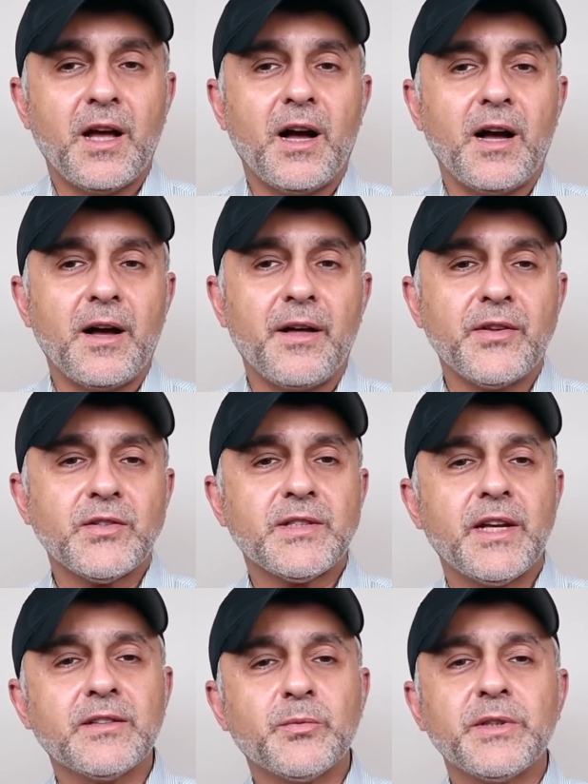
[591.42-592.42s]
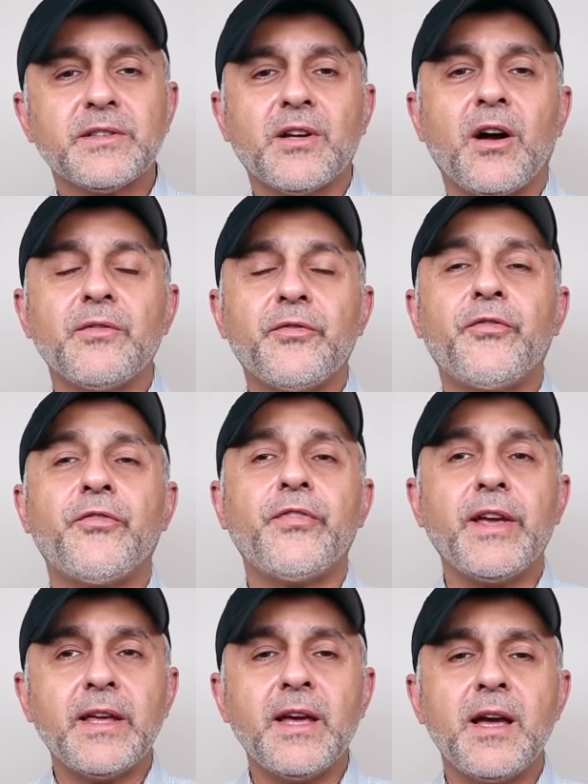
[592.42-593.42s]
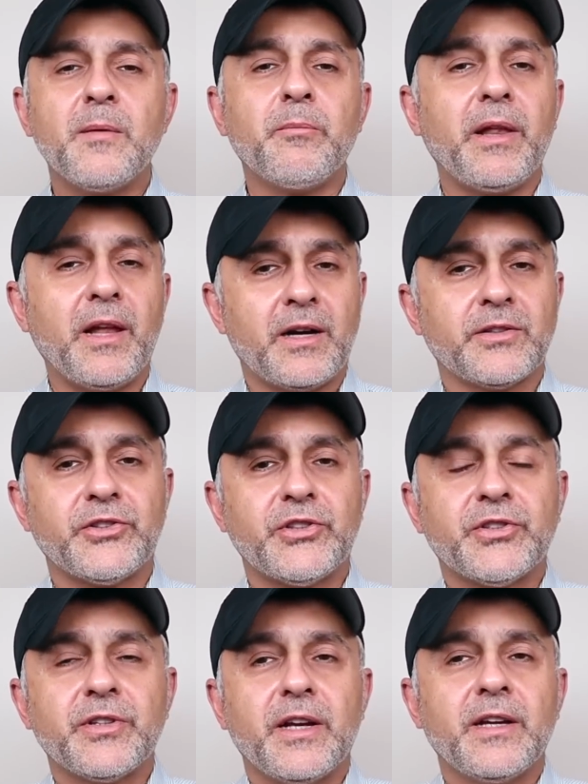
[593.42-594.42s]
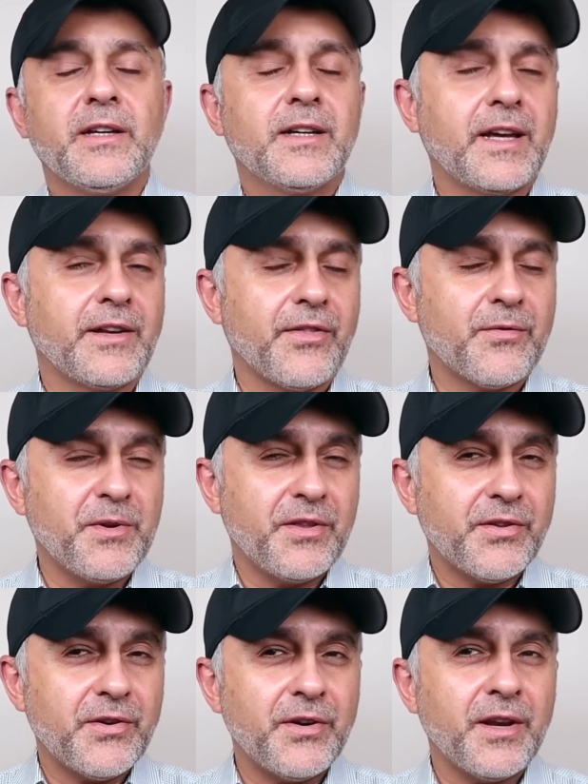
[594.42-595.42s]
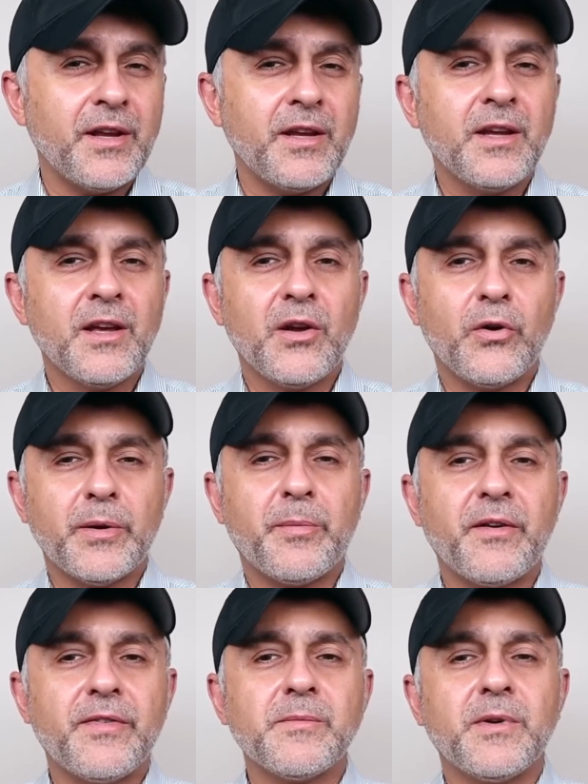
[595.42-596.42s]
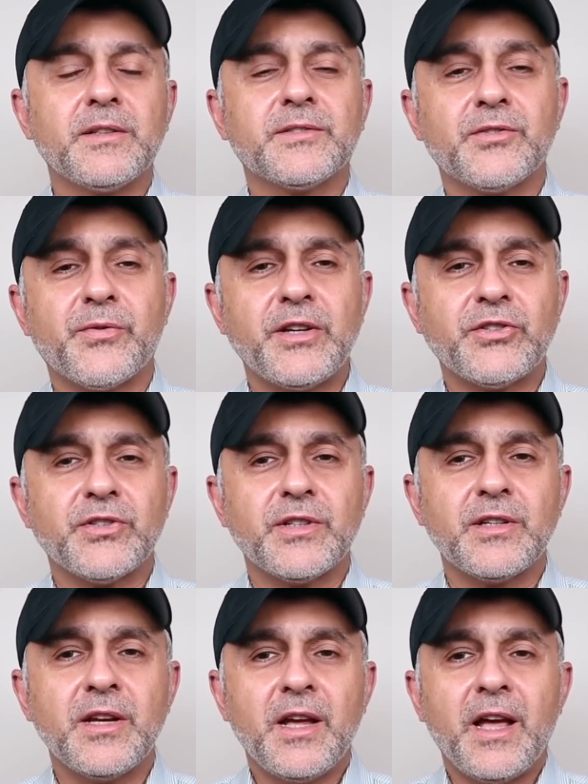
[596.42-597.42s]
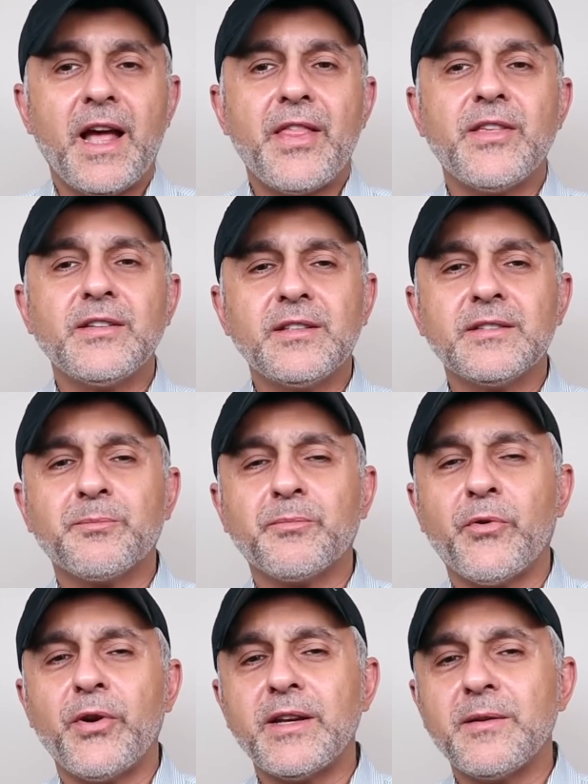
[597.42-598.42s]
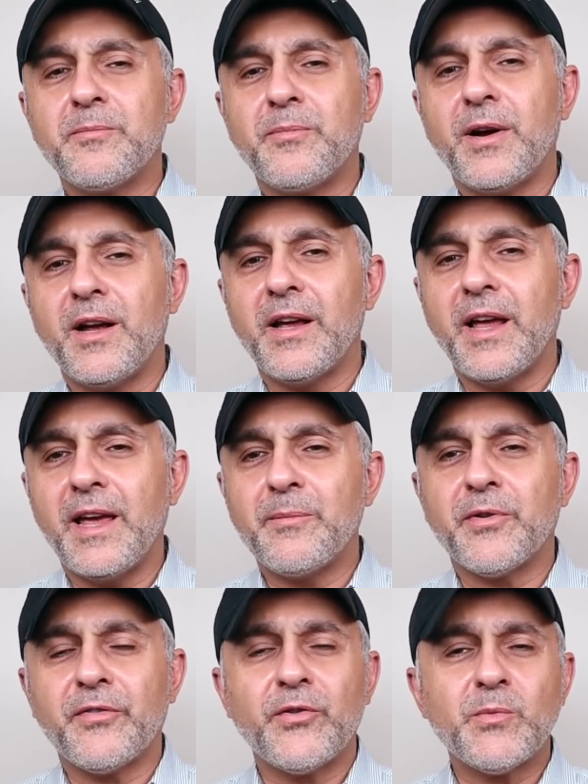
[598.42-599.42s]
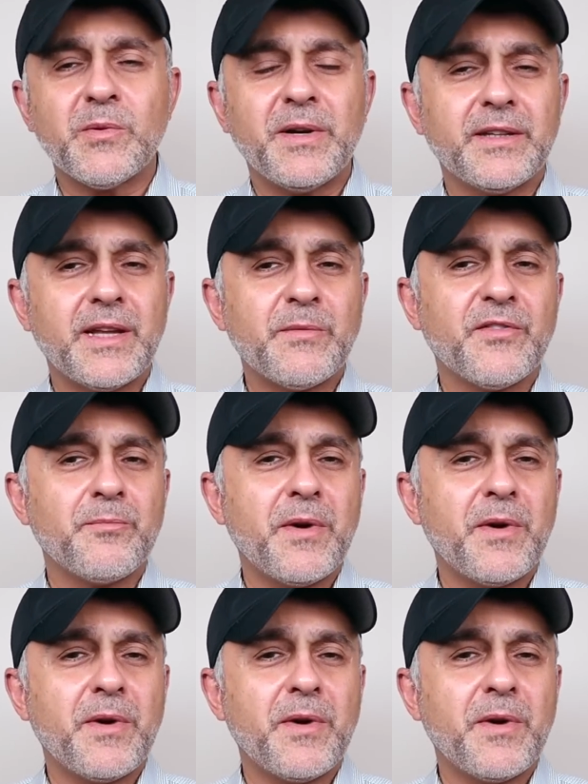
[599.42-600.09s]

Uh, this next one is called Figue Blanche, Again, 330 eau de parfum concentration. And this is created by a perfumer by the name of